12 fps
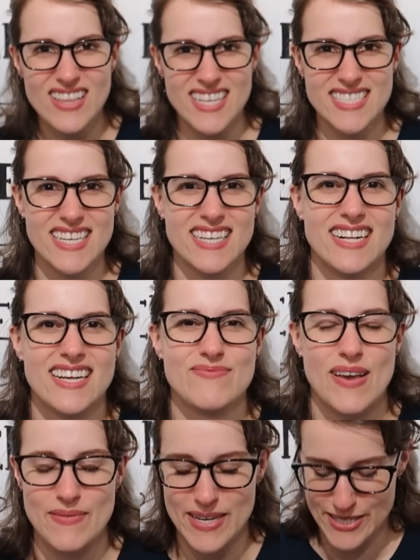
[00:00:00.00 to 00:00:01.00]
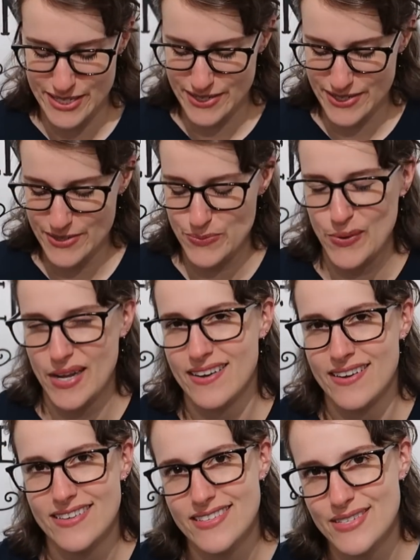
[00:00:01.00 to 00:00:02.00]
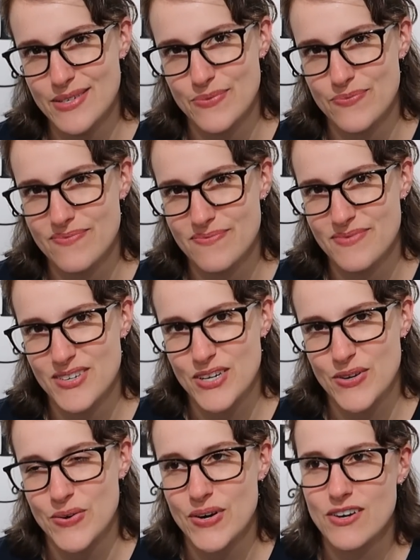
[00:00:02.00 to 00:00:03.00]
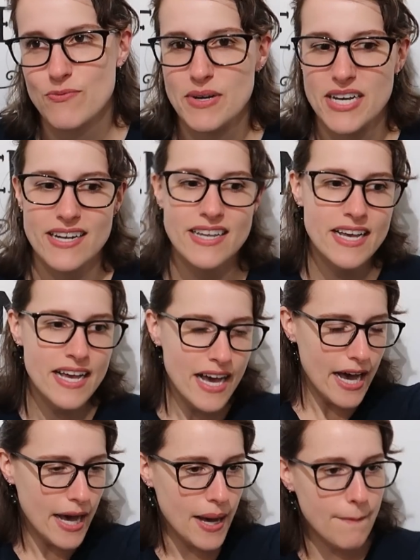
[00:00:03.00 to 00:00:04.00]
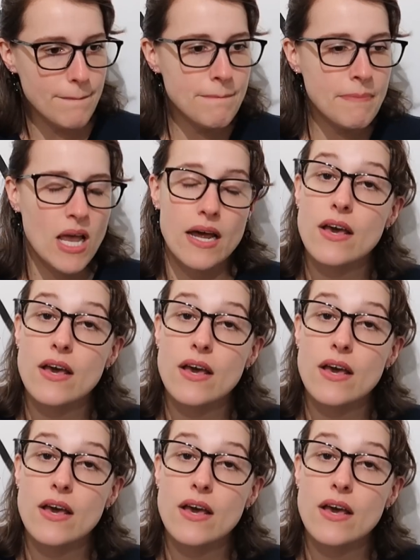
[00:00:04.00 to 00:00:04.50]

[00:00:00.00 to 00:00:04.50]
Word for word: realizing like maybe I should have just waited to record, but um,